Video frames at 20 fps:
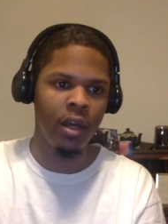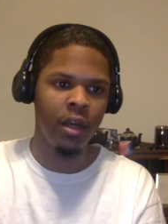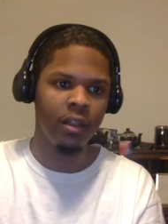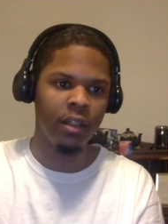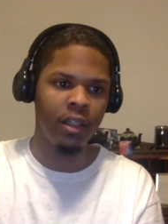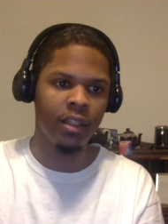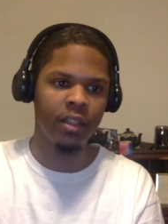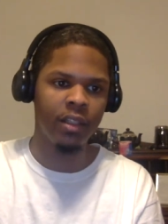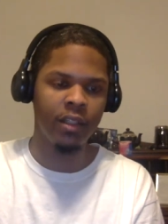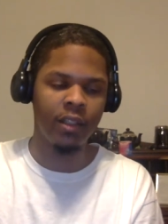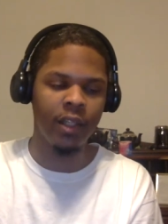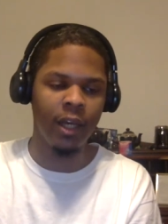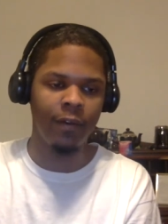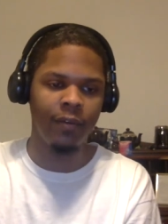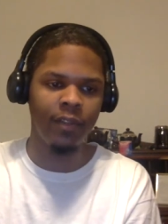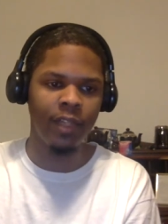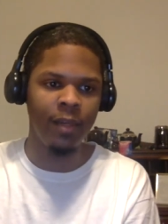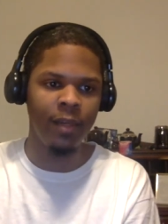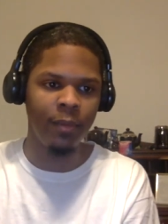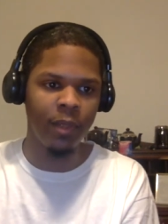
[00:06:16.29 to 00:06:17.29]
This is a tough
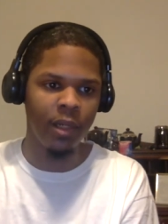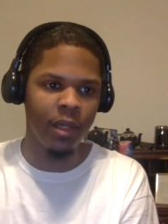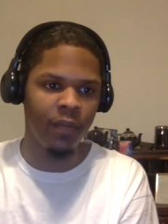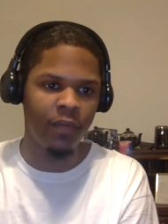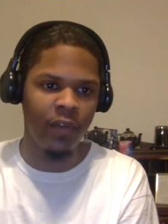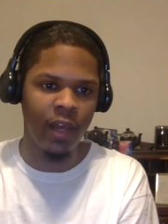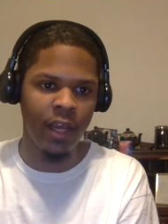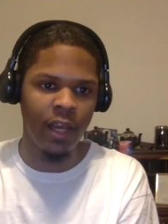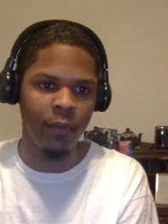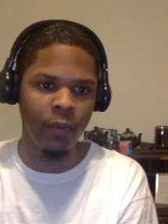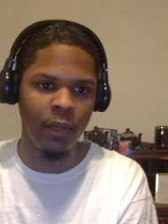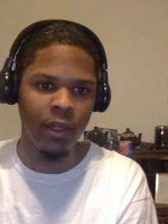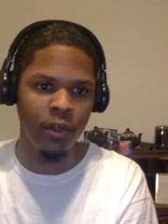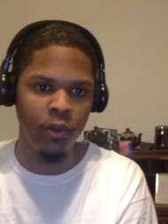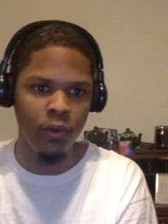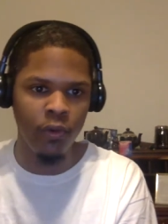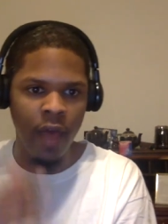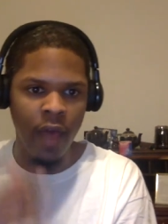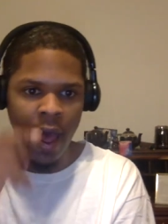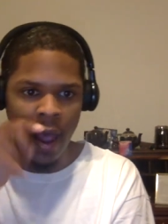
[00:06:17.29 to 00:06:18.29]
team to defend. We
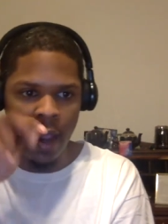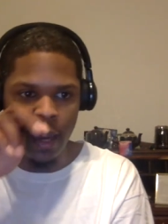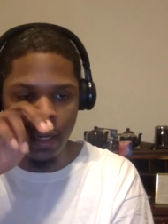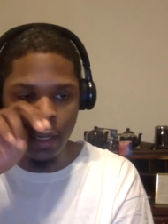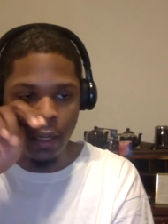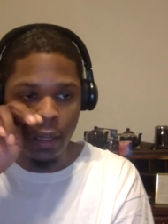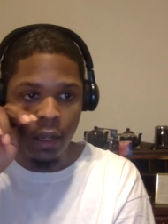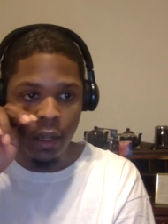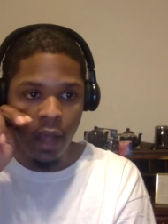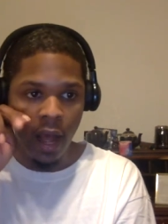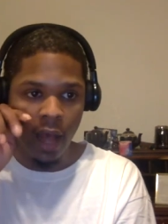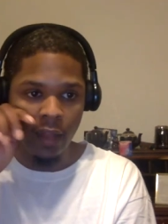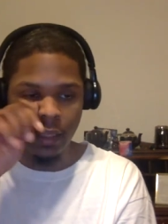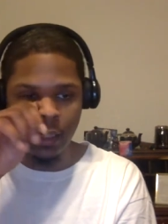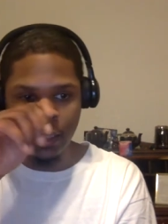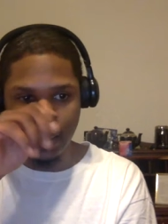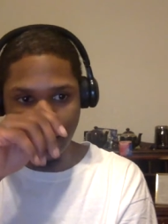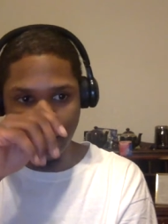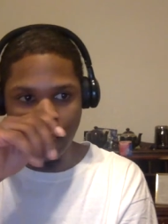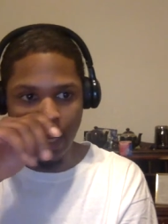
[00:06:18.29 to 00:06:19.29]
knew that. I
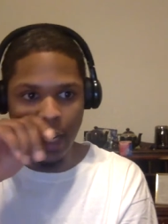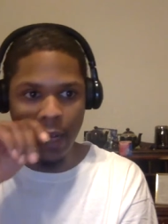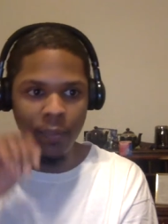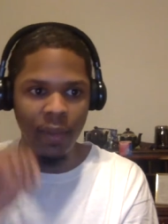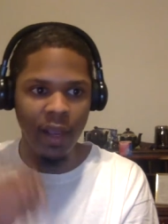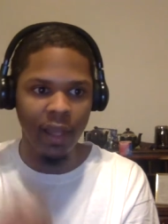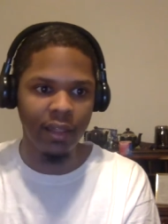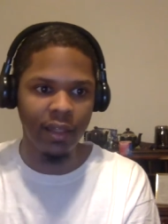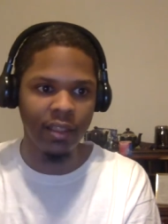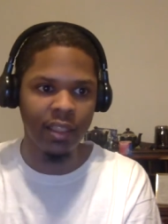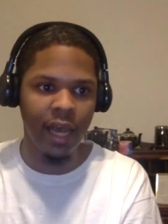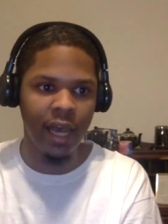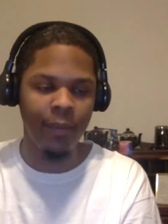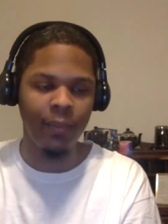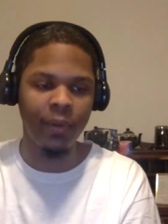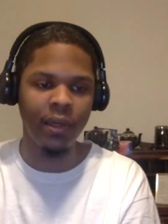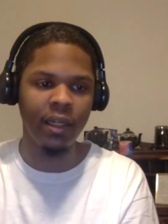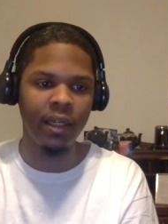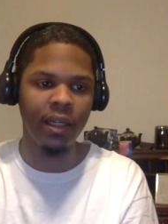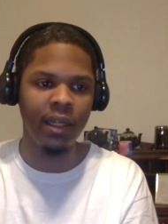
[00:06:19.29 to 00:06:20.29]
think that they'd be at the top
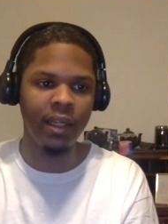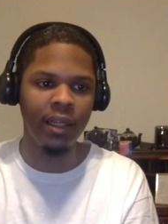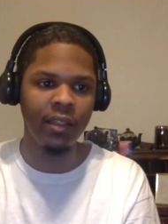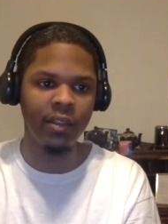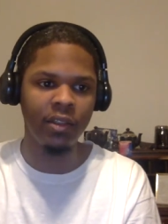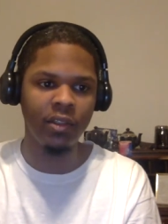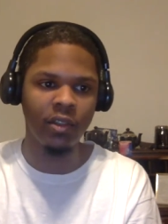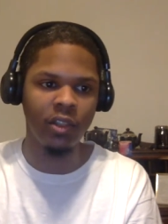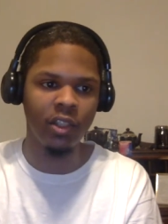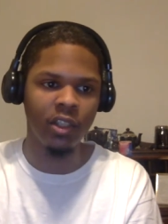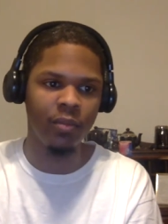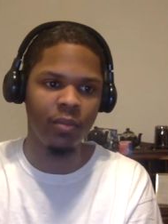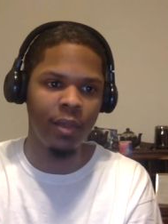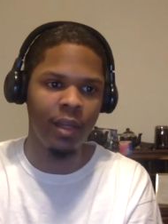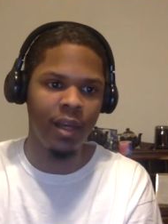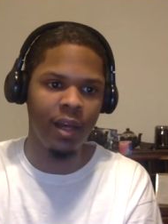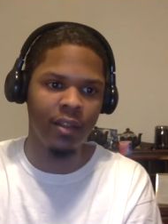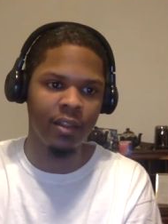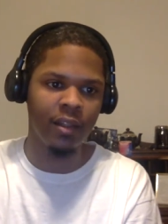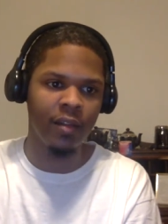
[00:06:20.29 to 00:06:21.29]
of the East just
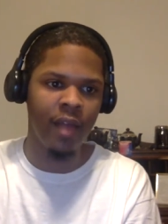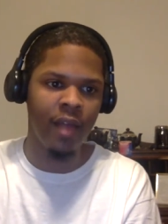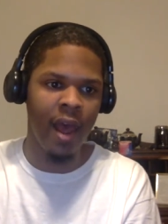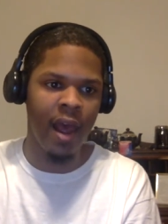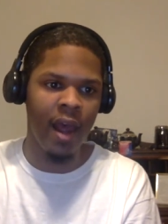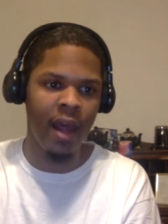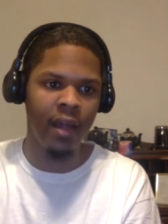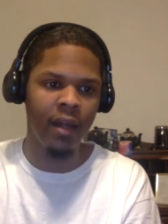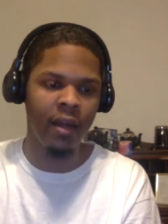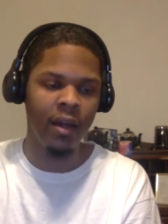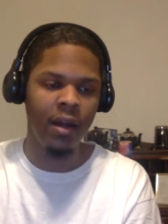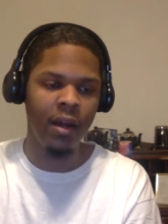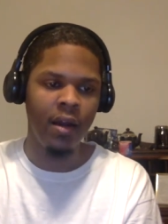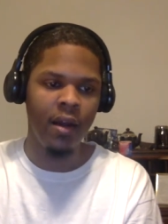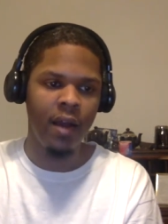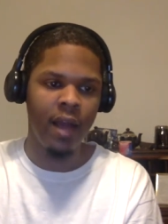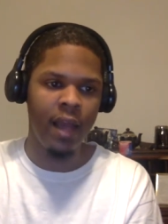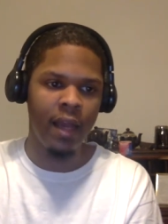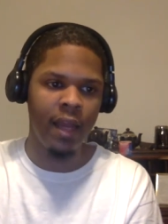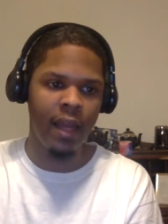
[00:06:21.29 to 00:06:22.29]
because of that.
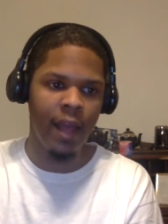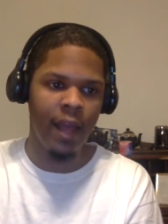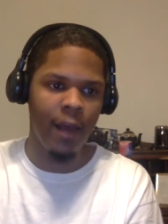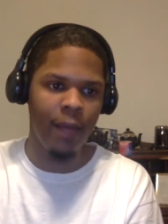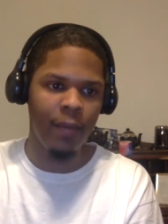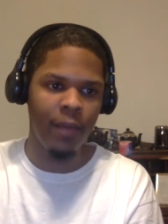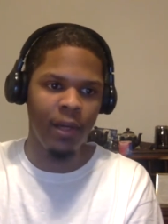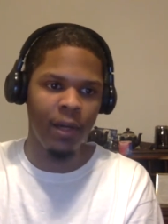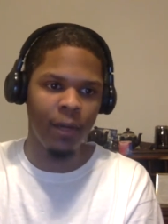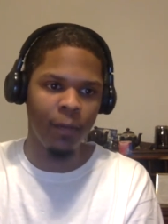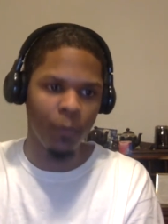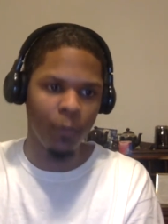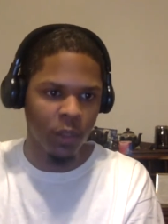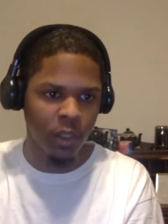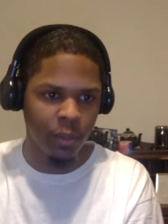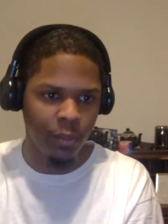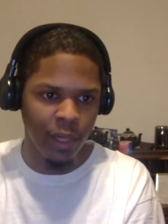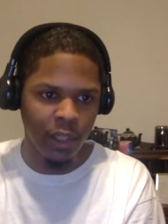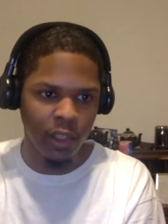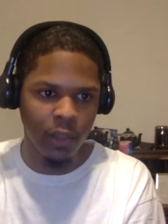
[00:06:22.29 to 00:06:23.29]
And they have become
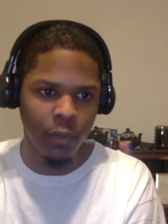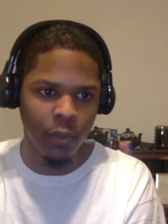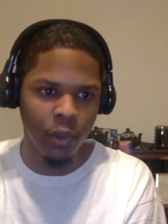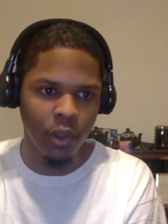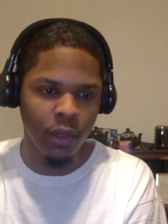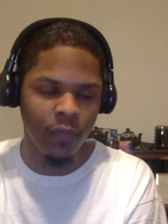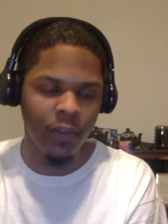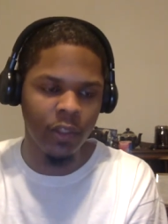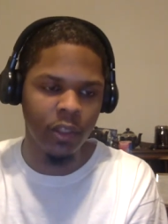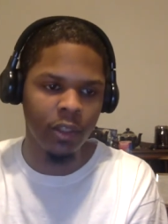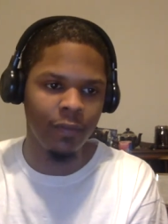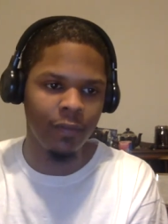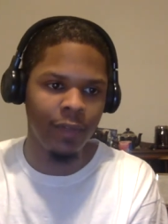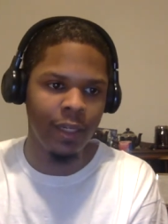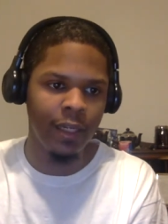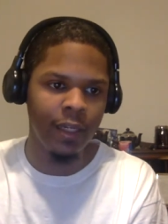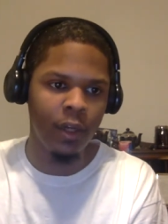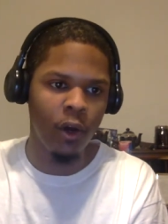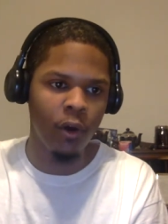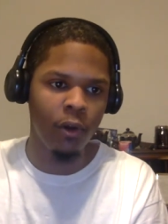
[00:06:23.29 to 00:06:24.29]
respectable
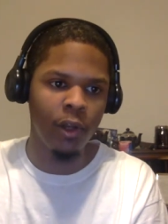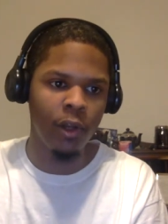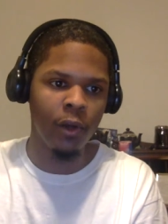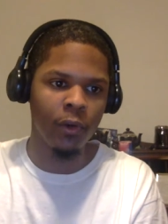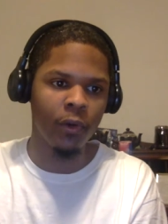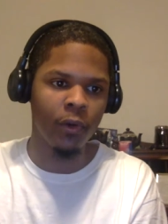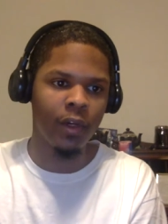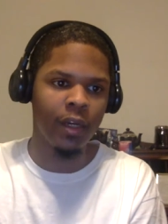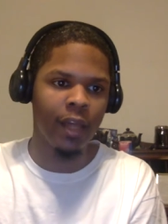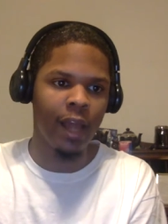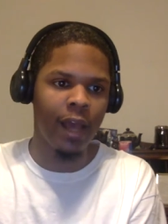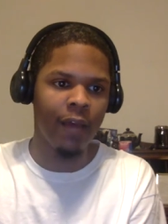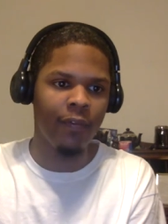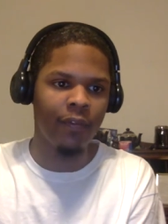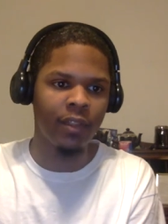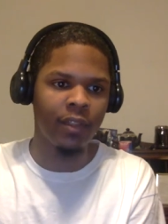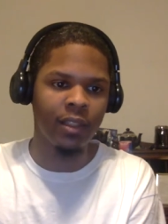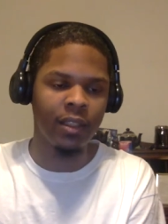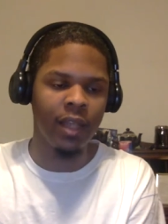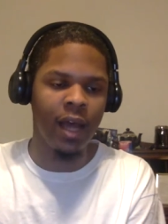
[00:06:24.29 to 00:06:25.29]
defensively, no longer a
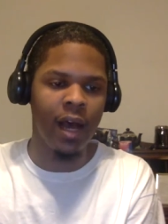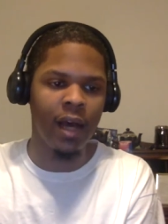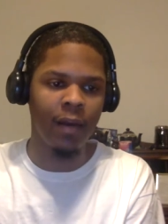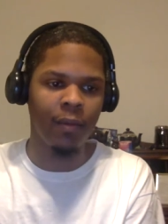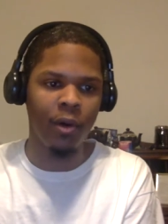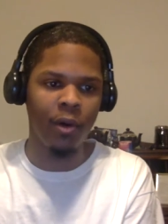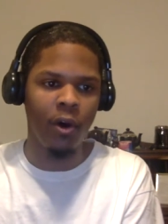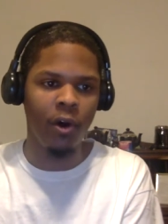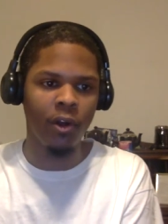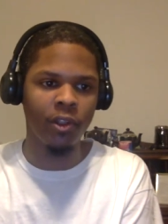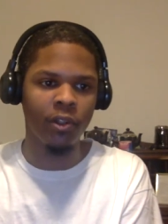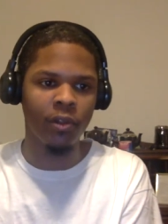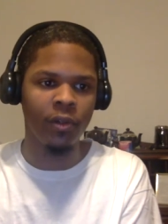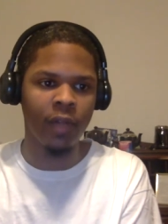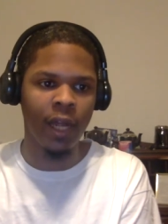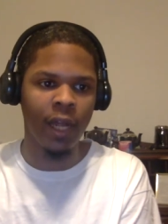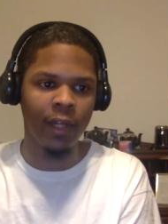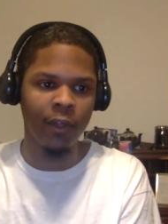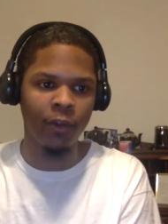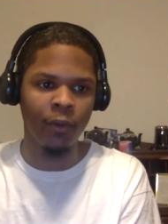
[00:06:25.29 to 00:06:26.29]
laughing stock, but also
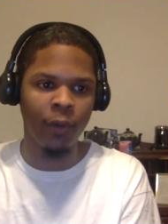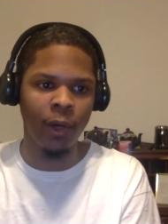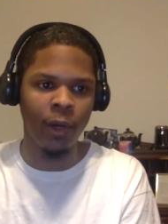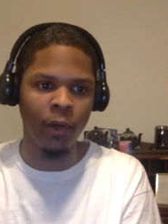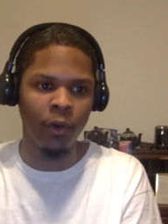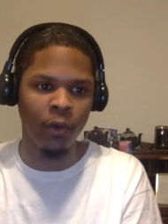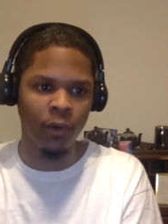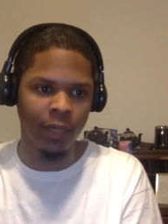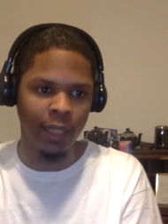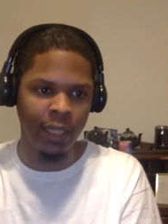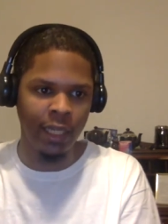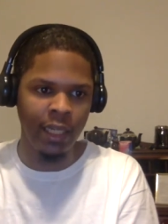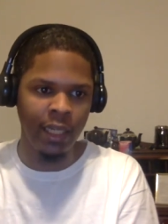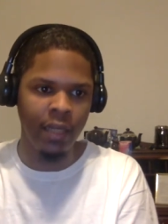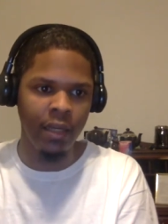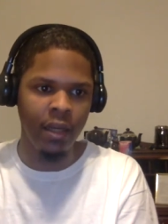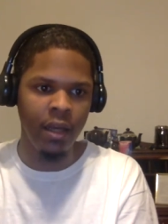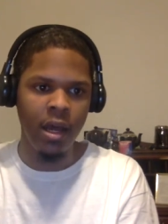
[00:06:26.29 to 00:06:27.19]
not great or elite